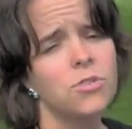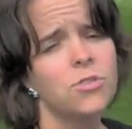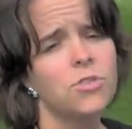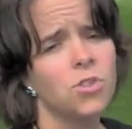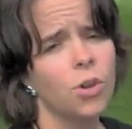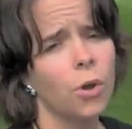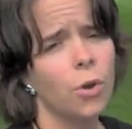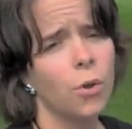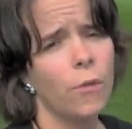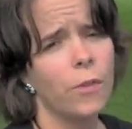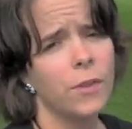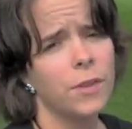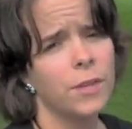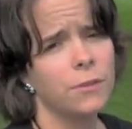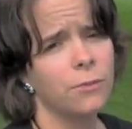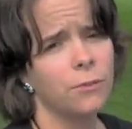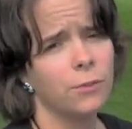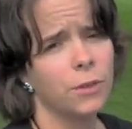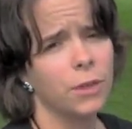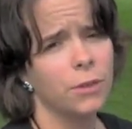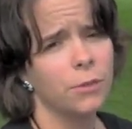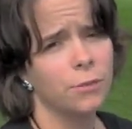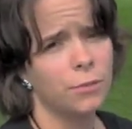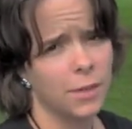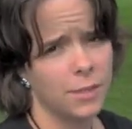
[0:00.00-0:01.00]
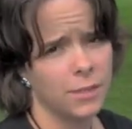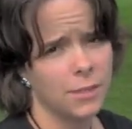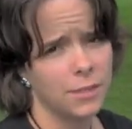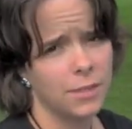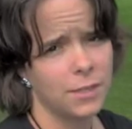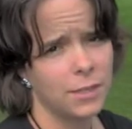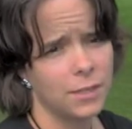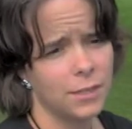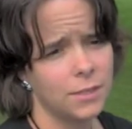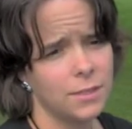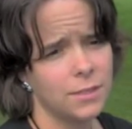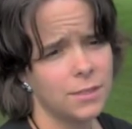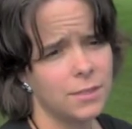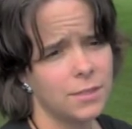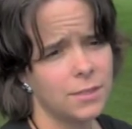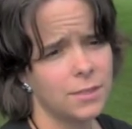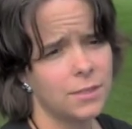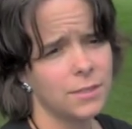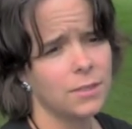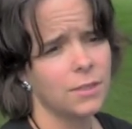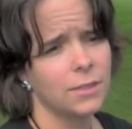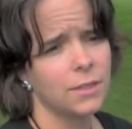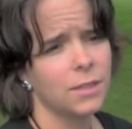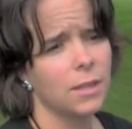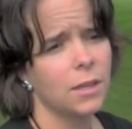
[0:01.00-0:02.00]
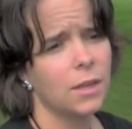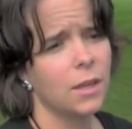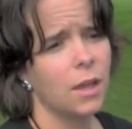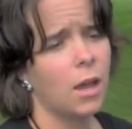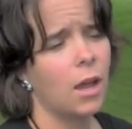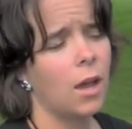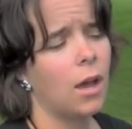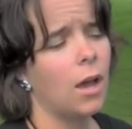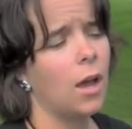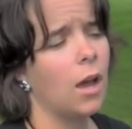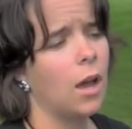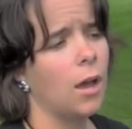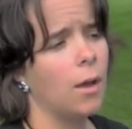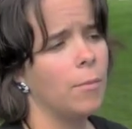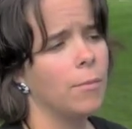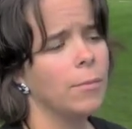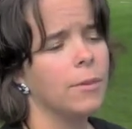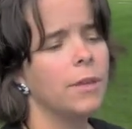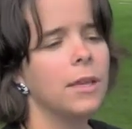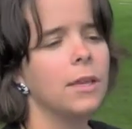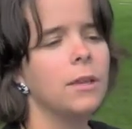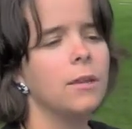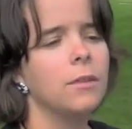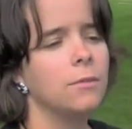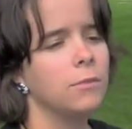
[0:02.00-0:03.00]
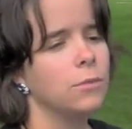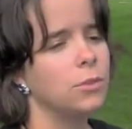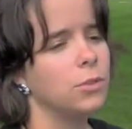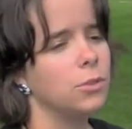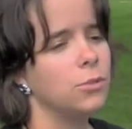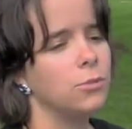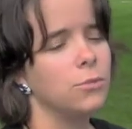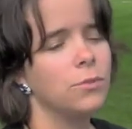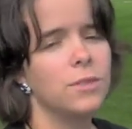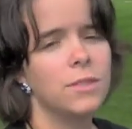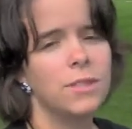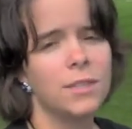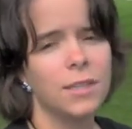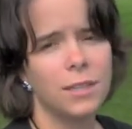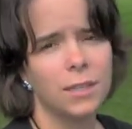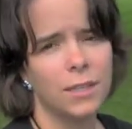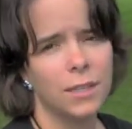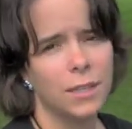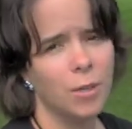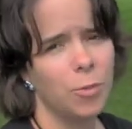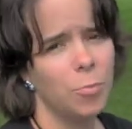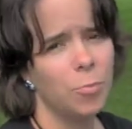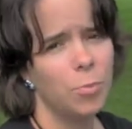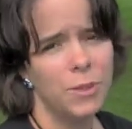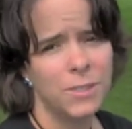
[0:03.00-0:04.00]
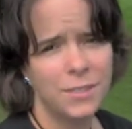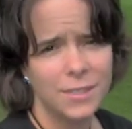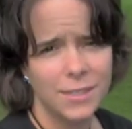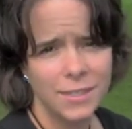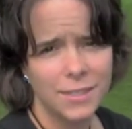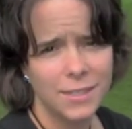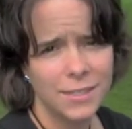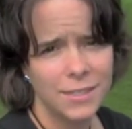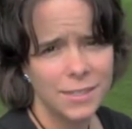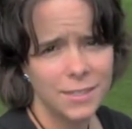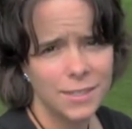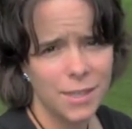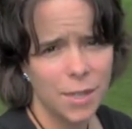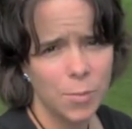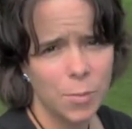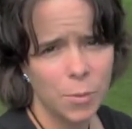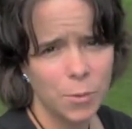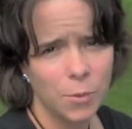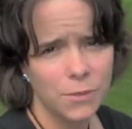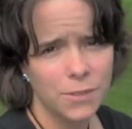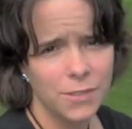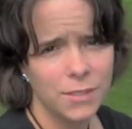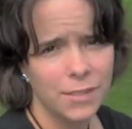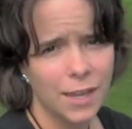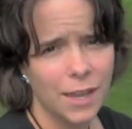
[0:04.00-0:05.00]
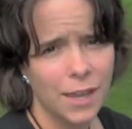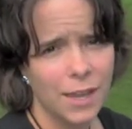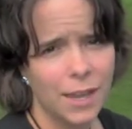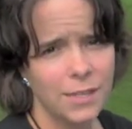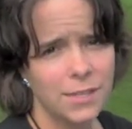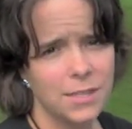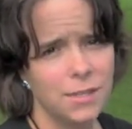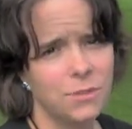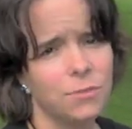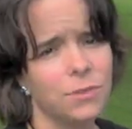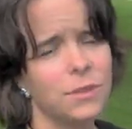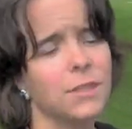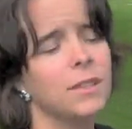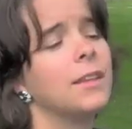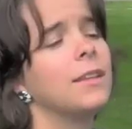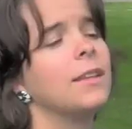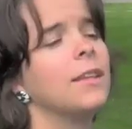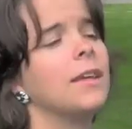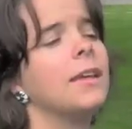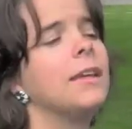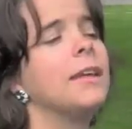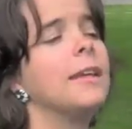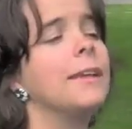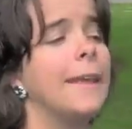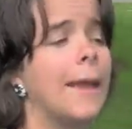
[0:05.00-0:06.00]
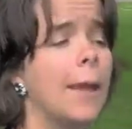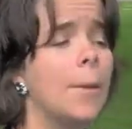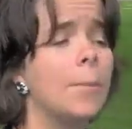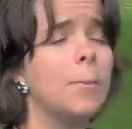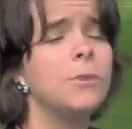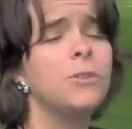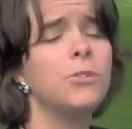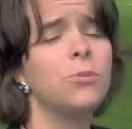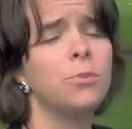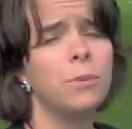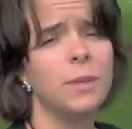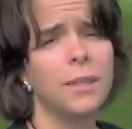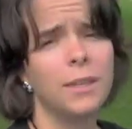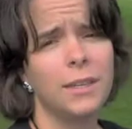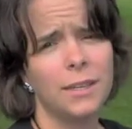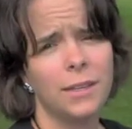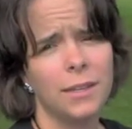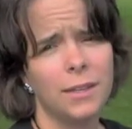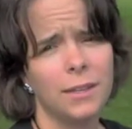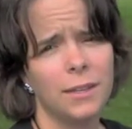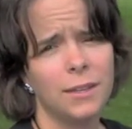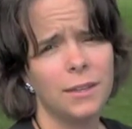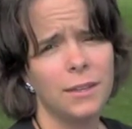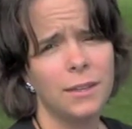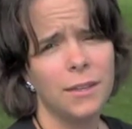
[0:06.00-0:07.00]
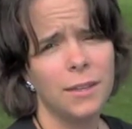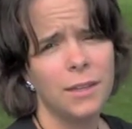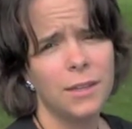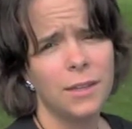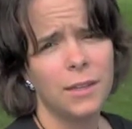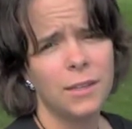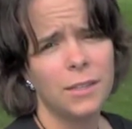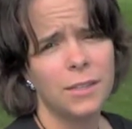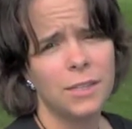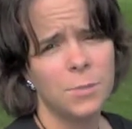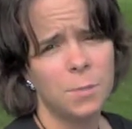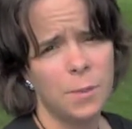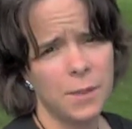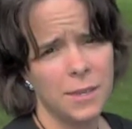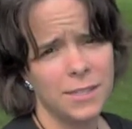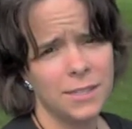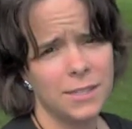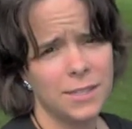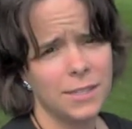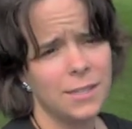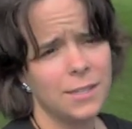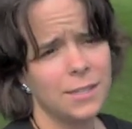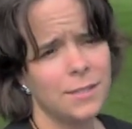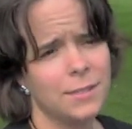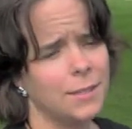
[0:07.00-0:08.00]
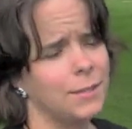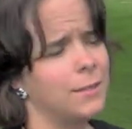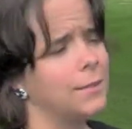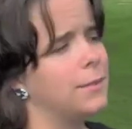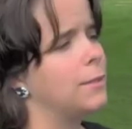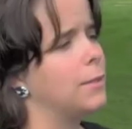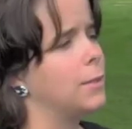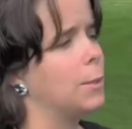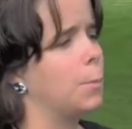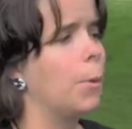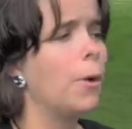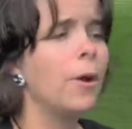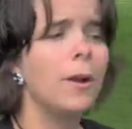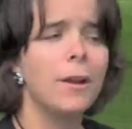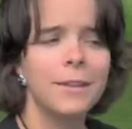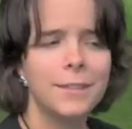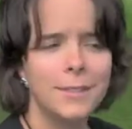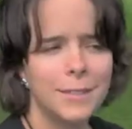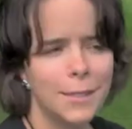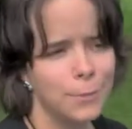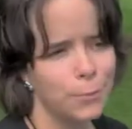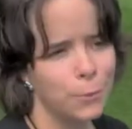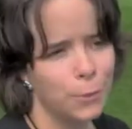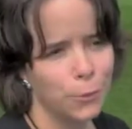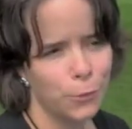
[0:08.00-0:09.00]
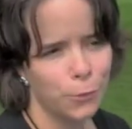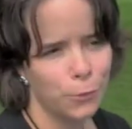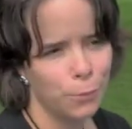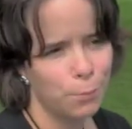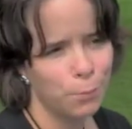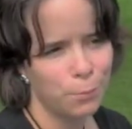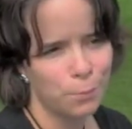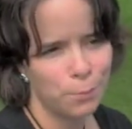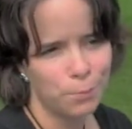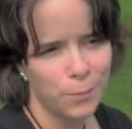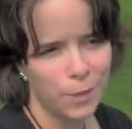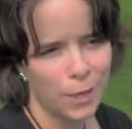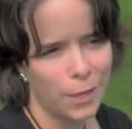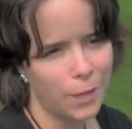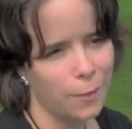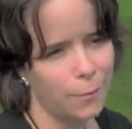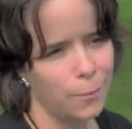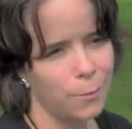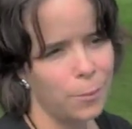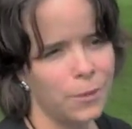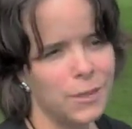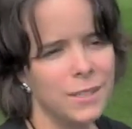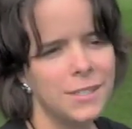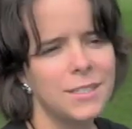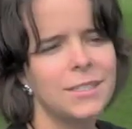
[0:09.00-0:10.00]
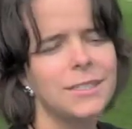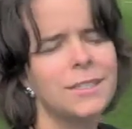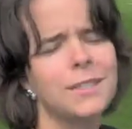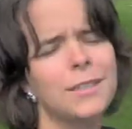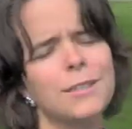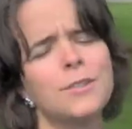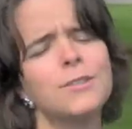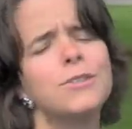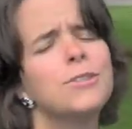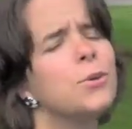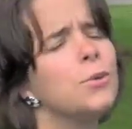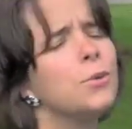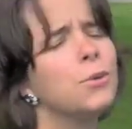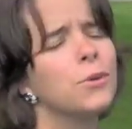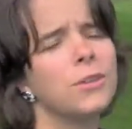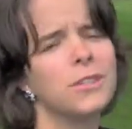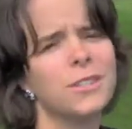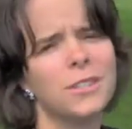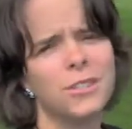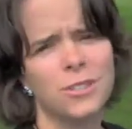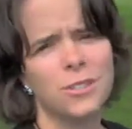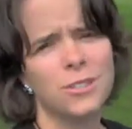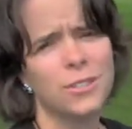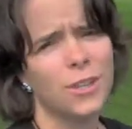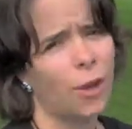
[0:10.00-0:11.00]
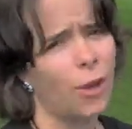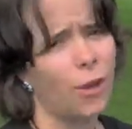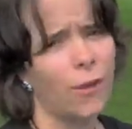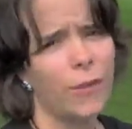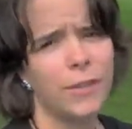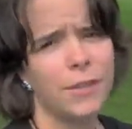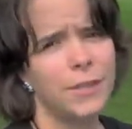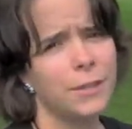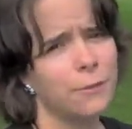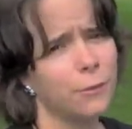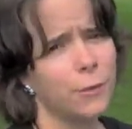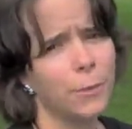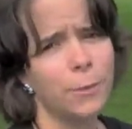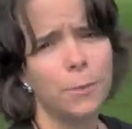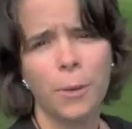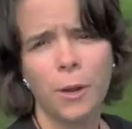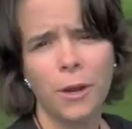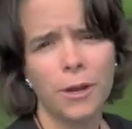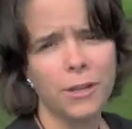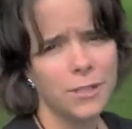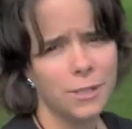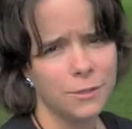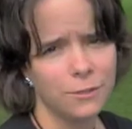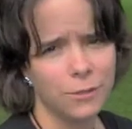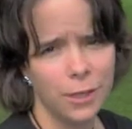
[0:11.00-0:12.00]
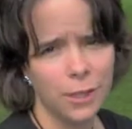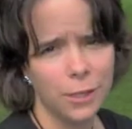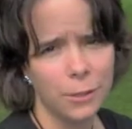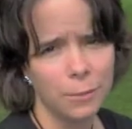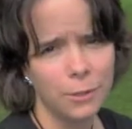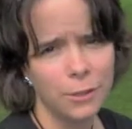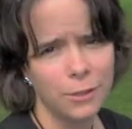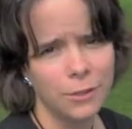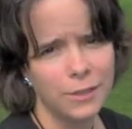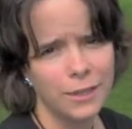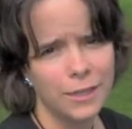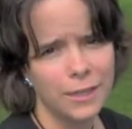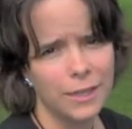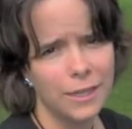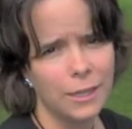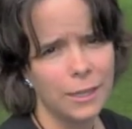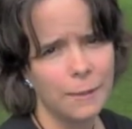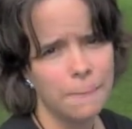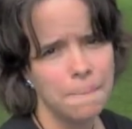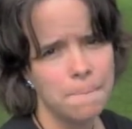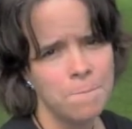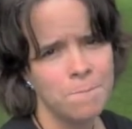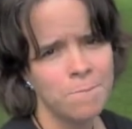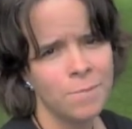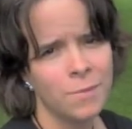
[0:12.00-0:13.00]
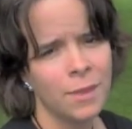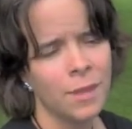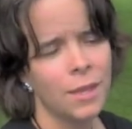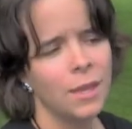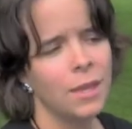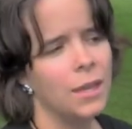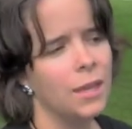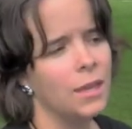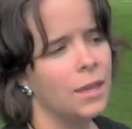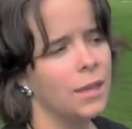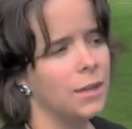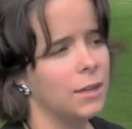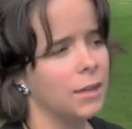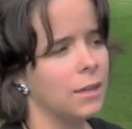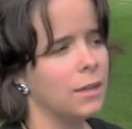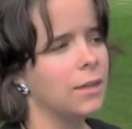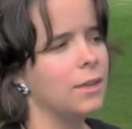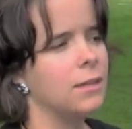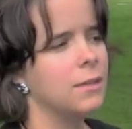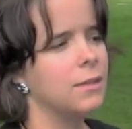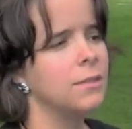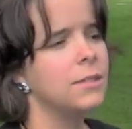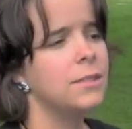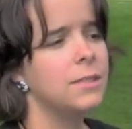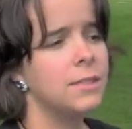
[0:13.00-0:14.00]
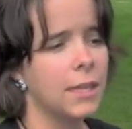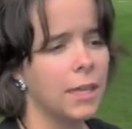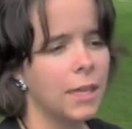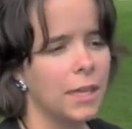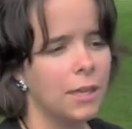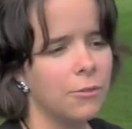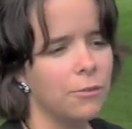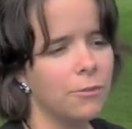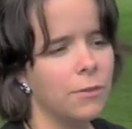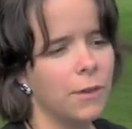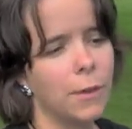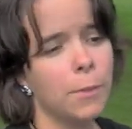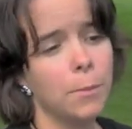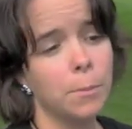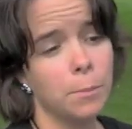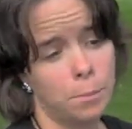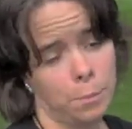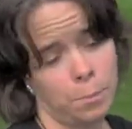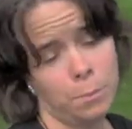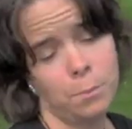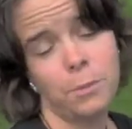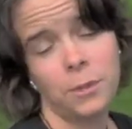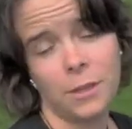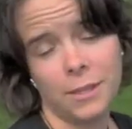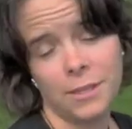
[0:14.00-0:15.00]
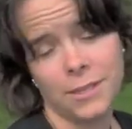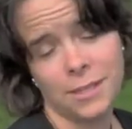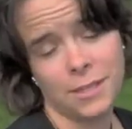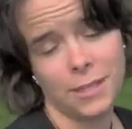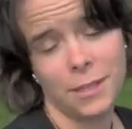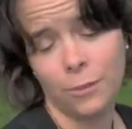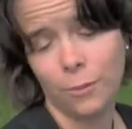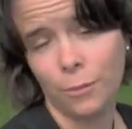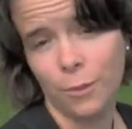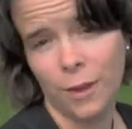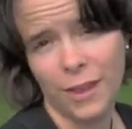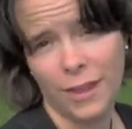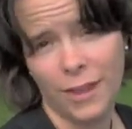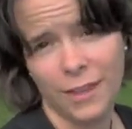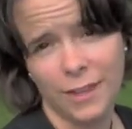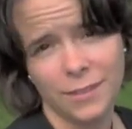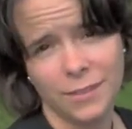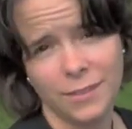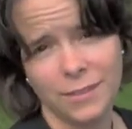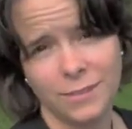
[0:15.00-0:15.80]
so the different residents can use the businesses on both sides and feel like they can get between the spaces and the parks in both places, and the schools, and just all the different parts of our community in a safe and pleasant way.